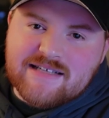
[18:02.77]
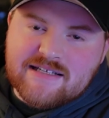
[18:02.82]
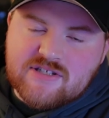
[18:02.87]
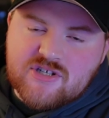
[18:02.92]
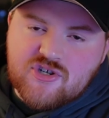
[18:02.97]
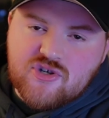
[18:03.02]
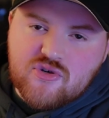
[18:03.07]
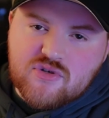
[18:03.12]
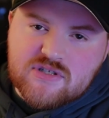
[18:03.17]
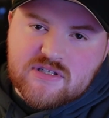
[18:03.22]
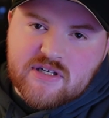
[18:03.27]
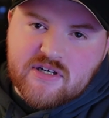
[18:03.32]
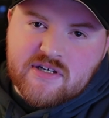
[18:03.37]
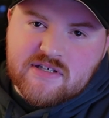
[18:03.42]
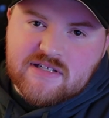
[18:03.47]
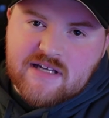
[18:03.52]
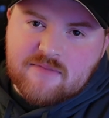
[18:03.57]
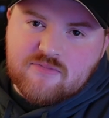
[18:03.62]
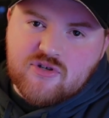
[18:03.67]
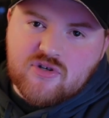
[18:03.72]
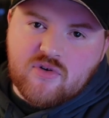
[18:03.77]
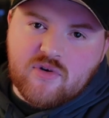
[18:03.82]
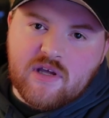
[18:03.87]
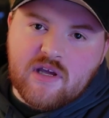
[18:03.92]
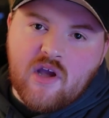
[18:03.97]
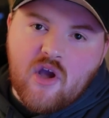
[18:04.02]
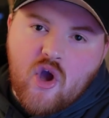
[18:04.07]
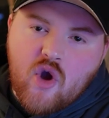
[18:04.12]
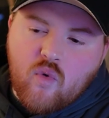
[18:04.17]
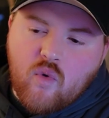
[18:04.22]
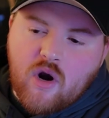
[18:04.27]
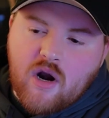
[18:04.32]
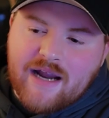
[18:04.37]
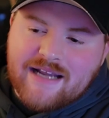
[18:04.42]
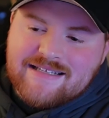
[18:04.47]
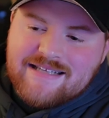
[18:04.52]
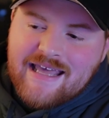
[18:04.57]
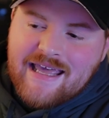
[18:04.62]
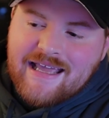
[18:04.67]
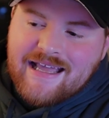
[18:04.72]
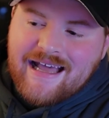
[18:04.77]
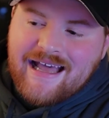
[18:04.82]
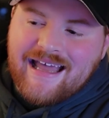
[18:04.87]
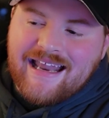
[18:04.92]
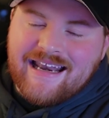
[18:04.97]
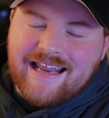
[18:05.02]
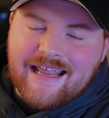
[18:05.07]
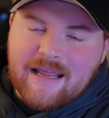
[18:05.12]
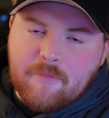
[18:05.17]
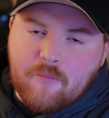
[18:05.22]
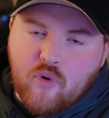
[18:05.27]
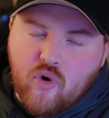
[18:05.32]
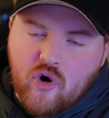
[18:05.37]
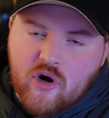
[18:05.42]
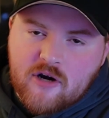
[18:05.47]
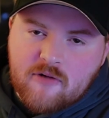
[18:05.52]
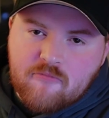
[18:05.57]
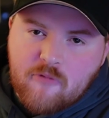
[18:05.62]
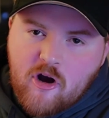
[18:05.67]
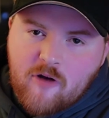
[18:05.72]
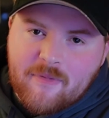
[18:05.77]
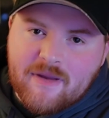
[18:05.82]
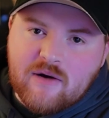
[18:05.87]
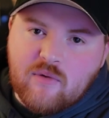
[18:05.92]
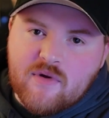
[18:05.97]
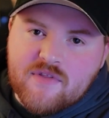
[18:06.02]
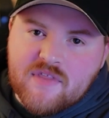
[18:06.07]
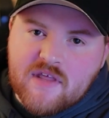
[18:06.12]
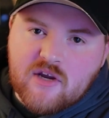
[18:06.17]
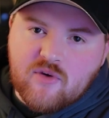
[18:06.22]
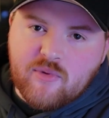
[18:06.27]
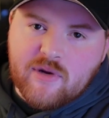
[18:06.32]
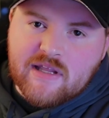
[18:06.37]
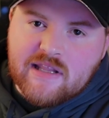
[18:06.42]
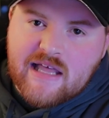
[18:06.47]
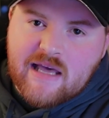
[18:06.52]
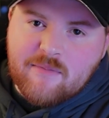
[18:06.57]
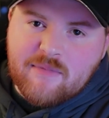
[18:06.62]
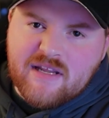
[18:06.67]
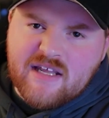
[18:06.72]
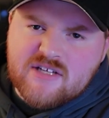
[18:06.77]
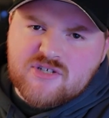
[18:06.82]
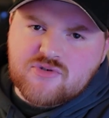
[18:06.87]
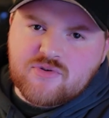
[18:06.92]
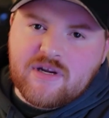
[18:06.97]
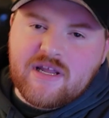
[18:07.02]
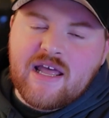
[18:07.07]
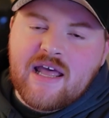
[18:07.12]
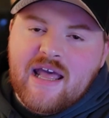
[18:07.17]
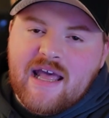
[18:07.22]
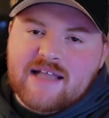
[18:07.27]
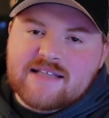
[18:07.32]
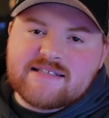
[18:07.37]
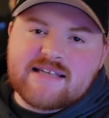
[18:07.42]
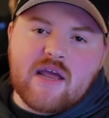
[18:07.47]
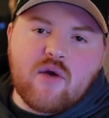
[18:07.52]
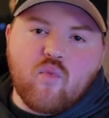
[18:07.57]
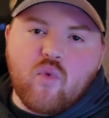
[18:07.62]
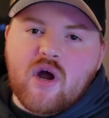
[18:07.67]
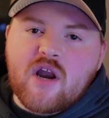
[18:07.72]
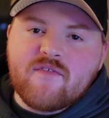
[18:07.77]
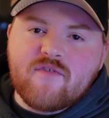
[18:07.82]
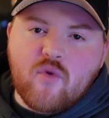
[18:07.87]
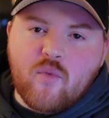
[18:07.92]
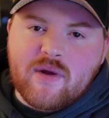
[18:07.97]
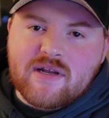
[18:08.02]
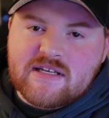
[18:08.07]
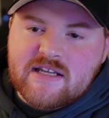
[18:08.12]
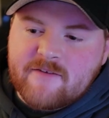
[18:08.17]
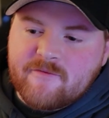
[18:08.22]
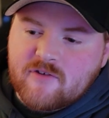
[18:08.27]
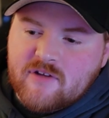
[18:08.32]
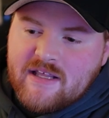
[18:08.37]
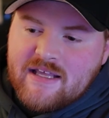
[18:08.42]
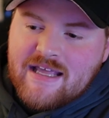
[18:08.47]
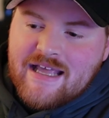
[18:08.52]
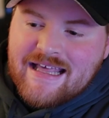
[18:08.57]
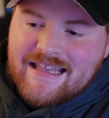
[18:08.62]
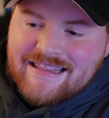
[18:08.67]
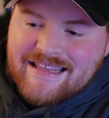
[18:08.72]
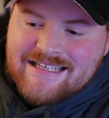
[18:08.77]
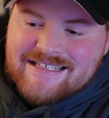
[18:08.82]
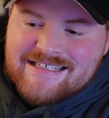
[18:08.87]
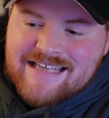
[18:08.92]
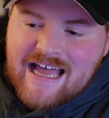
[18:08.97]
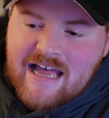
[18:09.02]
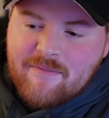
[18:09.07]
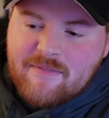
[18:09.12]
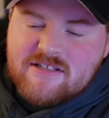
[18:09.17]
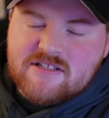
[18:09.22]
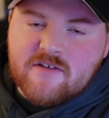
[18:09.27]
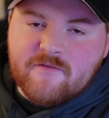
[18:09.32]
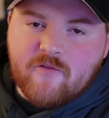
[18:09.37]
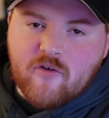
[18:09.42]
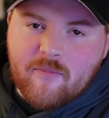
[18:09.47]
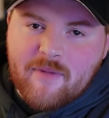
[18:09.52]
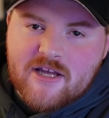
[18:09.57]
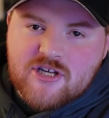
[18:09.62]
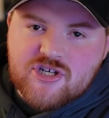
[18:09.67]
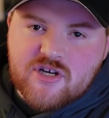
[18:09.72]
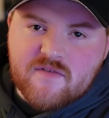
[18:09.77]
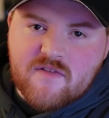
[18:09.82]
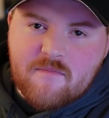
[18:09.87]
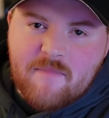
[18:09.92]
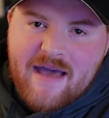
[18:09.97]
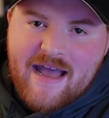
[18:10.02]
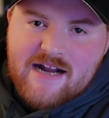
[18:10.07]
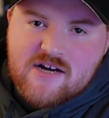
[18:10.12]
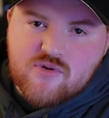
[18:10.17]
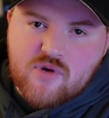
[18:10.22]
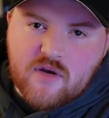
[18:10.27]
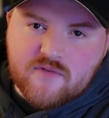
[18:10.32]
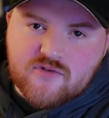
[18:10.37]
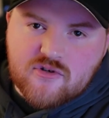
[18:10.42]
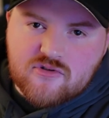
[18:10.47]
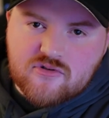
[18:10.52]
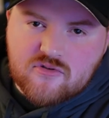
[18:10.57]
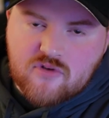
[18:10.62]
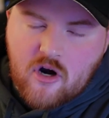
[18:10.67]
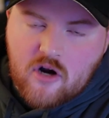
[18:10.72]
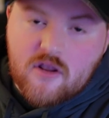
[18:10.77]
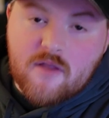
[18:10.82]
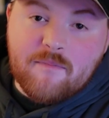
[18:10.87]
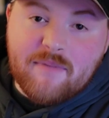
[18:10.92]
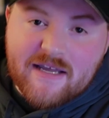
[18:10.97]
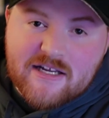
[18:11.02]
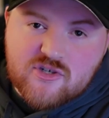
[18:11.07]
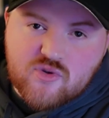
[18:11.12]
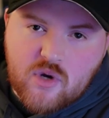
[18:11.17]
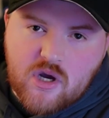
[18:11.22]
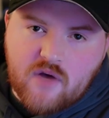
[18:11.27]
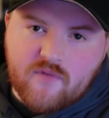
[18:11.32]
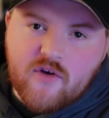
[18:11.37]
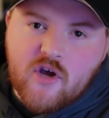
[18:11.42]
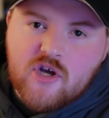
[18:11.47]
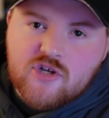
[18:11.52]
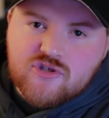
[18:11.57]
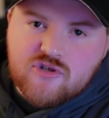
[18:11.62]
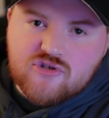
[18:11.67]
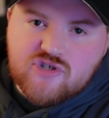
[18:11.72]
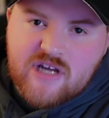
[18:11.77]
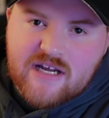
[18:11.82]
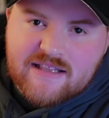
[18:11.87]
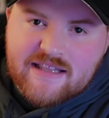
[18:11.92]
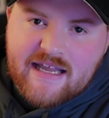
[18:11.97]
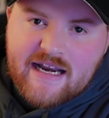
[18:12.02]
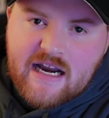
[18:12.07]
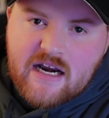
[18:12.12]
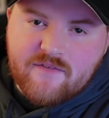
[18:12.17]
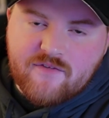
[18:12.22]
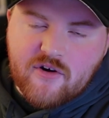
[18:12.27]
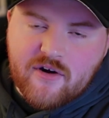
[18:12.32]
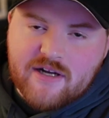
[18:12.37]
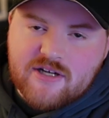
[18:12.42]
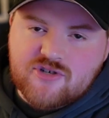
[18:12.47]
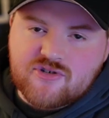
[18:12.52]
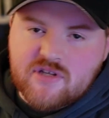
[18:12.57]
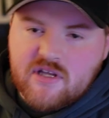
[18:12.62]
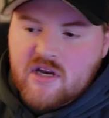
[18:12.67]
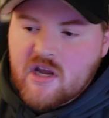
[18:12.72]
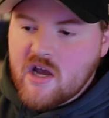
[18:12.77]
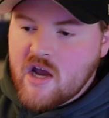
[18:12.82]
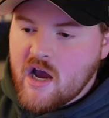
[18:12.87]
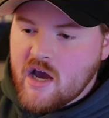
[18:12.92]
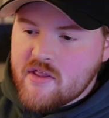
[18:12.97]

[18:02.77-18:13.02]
It's a new series I'm doing where I take an important moment within realignment history and say, what if it went differently? This time is the formation of the Pac-12, or the Big 12. So check that out if you're interested.